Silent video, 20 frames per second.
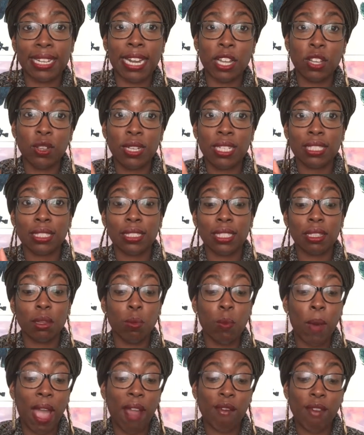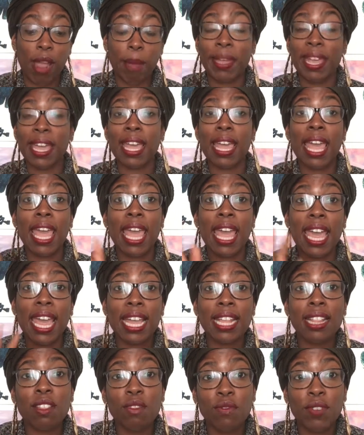Now you can see the white rabbit
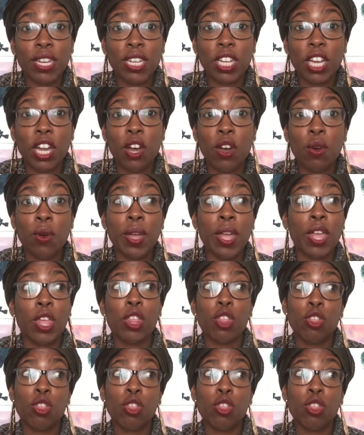in the video,